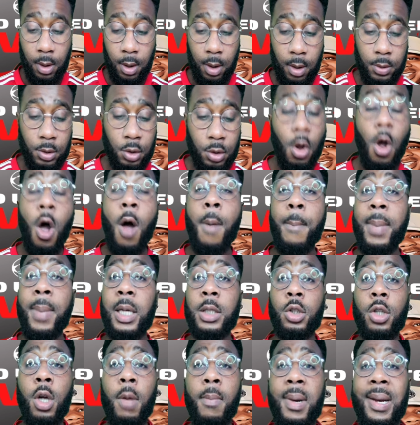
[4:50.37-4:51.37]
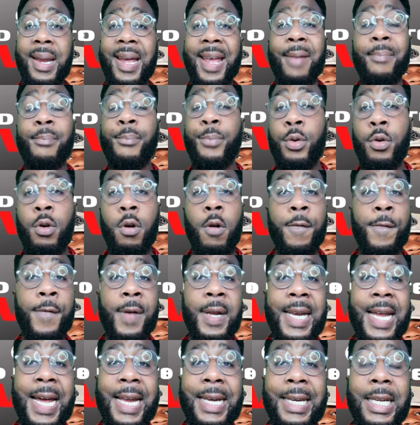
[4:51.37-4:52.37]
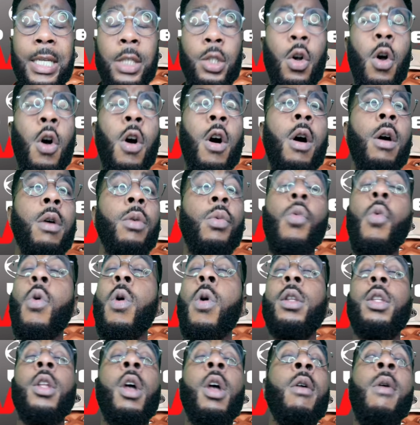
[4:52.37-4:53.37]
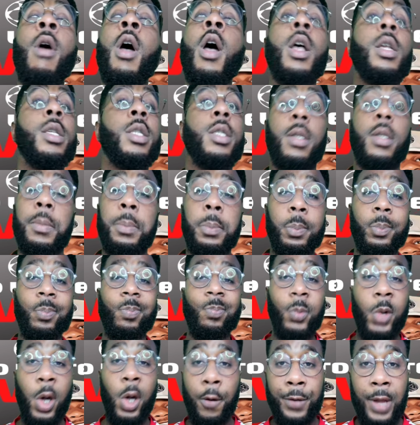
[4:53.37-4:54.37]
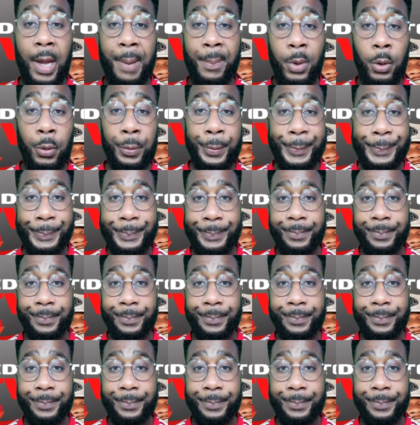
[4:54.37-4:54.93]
Scott McTominay and Bruno Fernandes are the worst of them all.